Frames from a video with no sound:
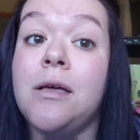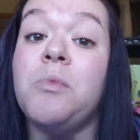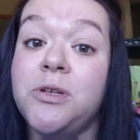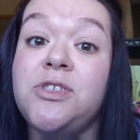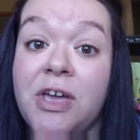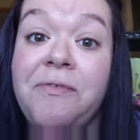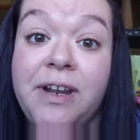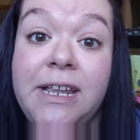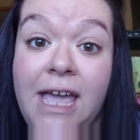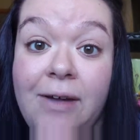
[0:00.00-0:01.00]
most
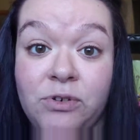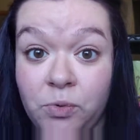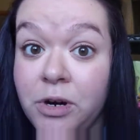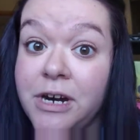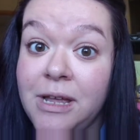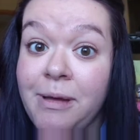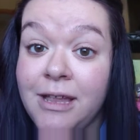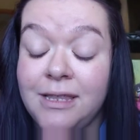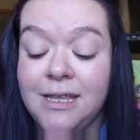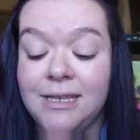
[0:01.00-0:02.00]
definitely have to worry
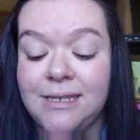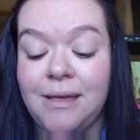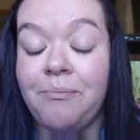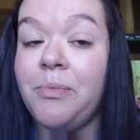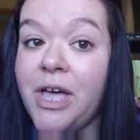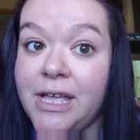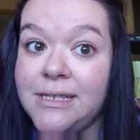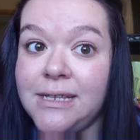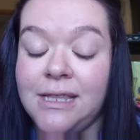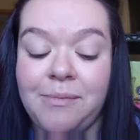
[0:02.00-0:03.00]
about this,
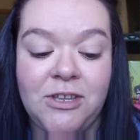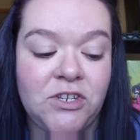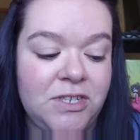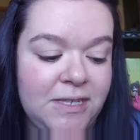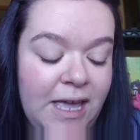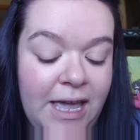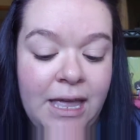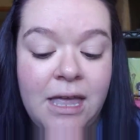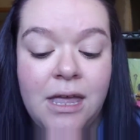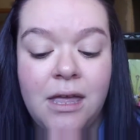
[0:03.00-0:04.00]
but let me just say,
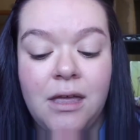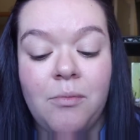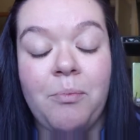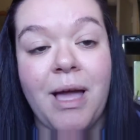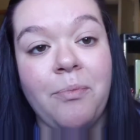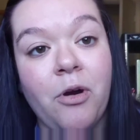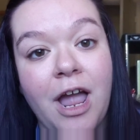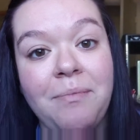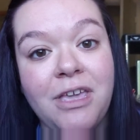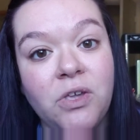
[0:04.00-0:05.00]
by
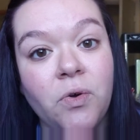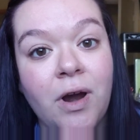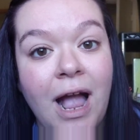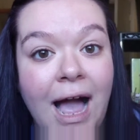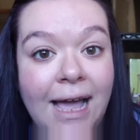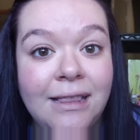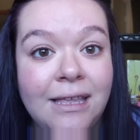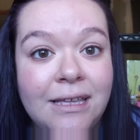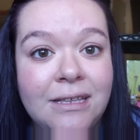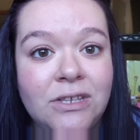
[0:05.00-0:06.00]
priming your
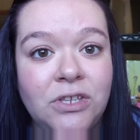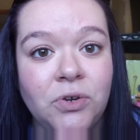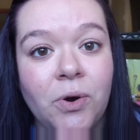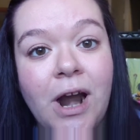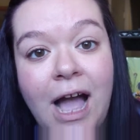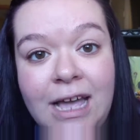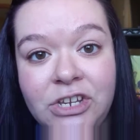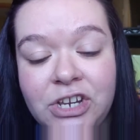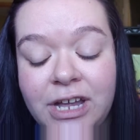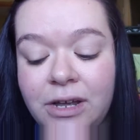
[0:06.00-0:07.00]
eyelid, your
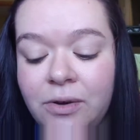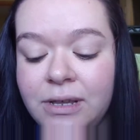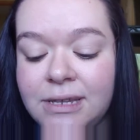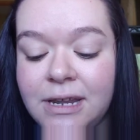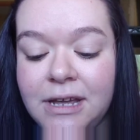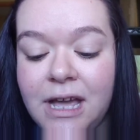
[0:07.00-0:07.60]
eyeshadow is going to